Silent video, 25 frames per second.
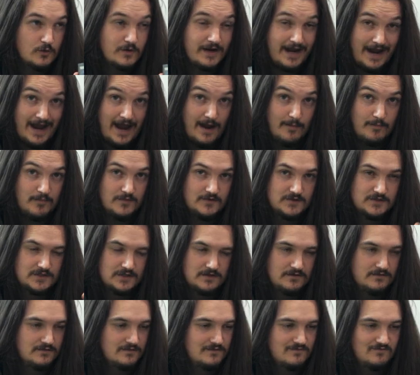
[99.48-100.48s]
Cap.
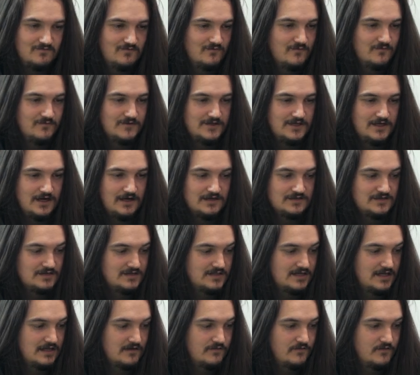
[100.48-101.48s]

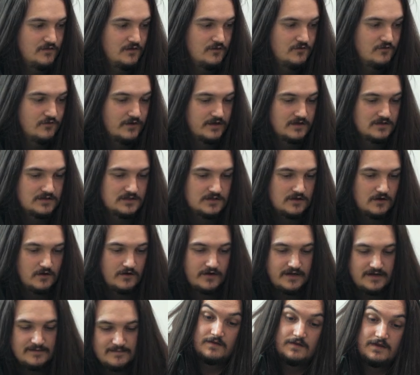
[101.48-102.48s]
Yazi's had a few drinks, sorry.